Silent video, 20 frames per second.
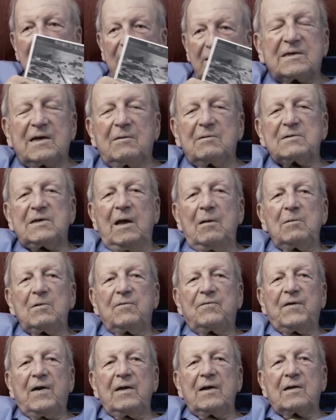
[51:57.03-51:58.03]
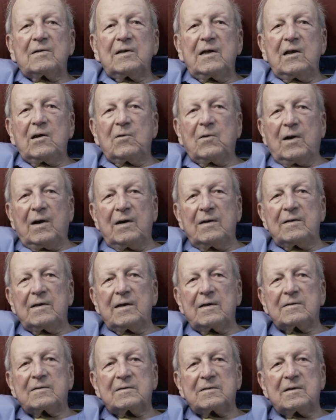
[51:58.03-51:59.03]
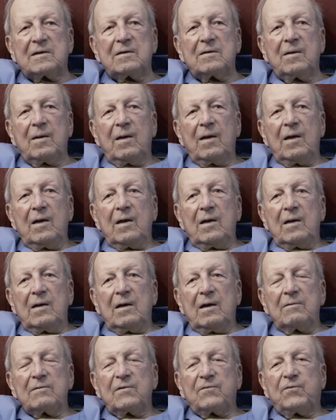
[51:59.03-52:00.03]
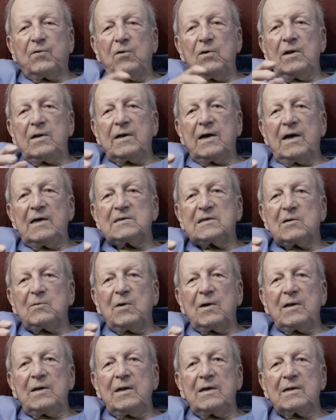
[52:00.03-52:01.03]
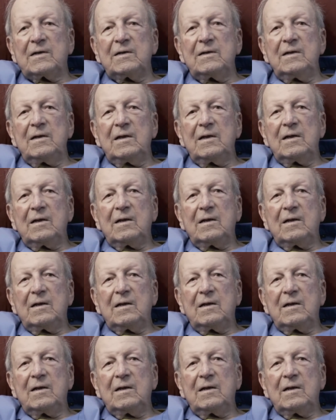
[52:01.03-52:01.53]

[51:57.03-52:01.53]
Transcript: So I was able to find out later on that of the 40 guys that went in,